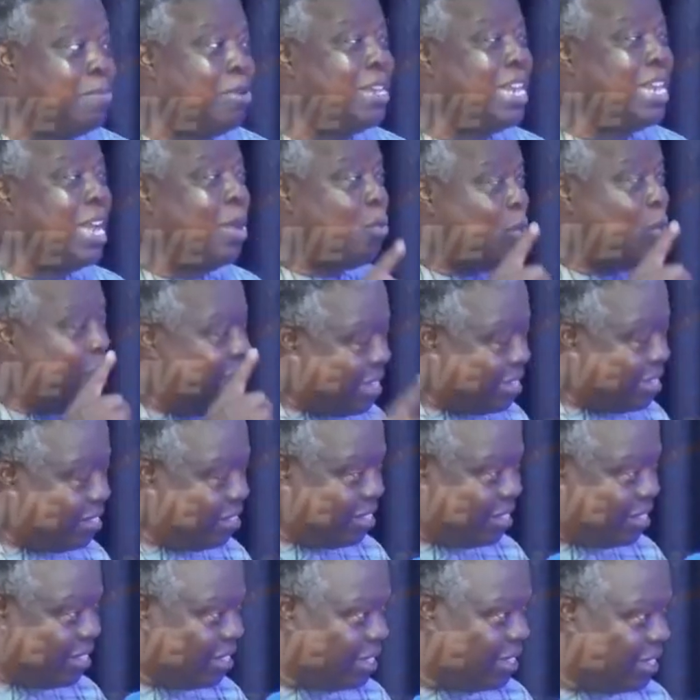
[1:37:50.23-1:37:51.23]
went,
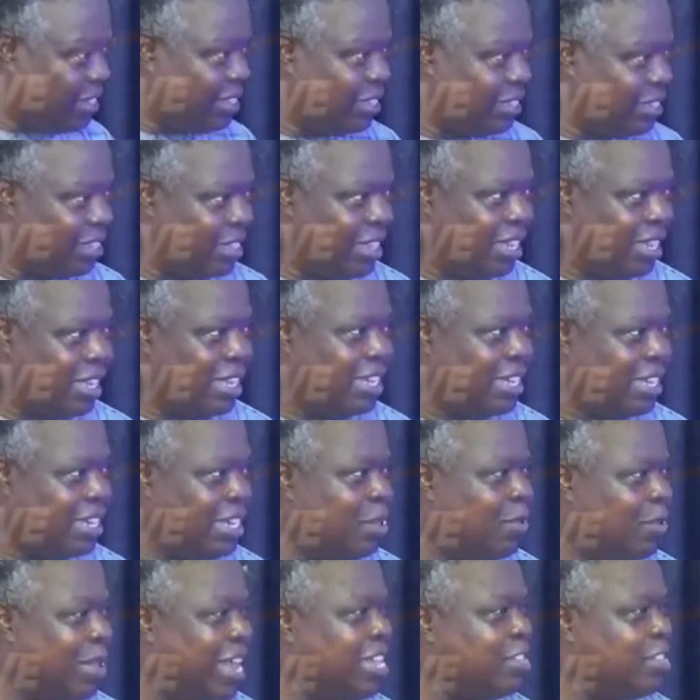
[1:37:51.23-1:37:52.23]
they were
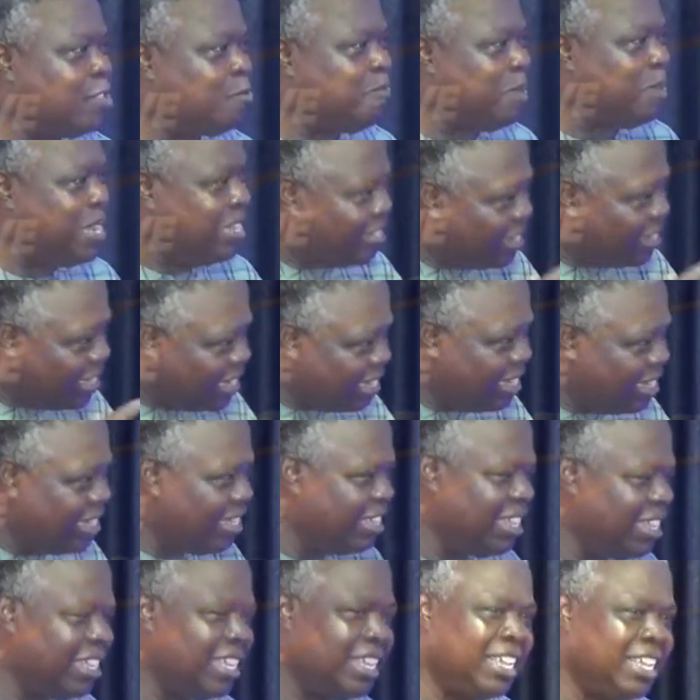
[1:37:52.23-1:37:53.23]
expecting
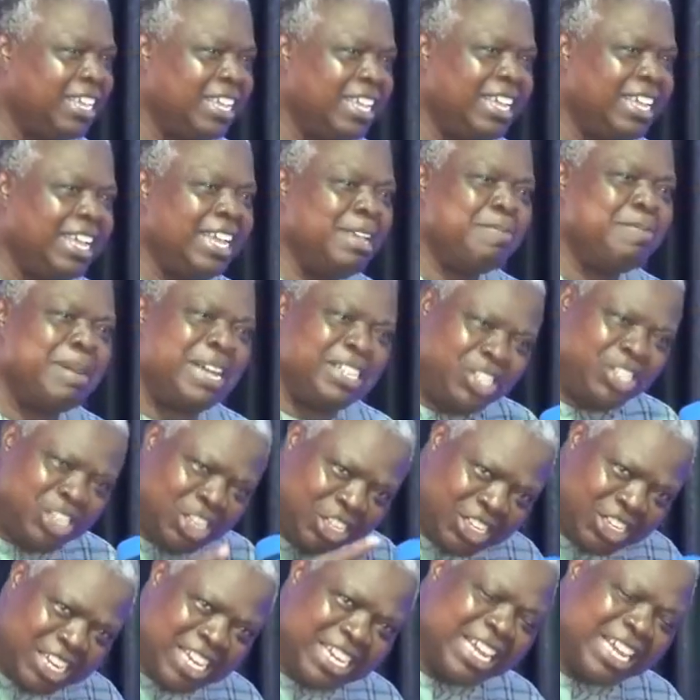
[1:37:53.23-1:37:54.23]
a magician
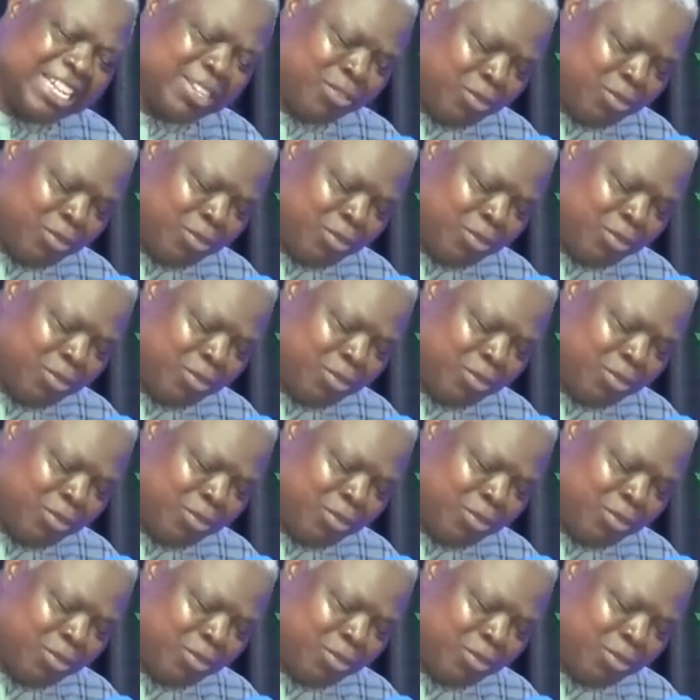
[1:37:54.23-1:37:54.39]
that was,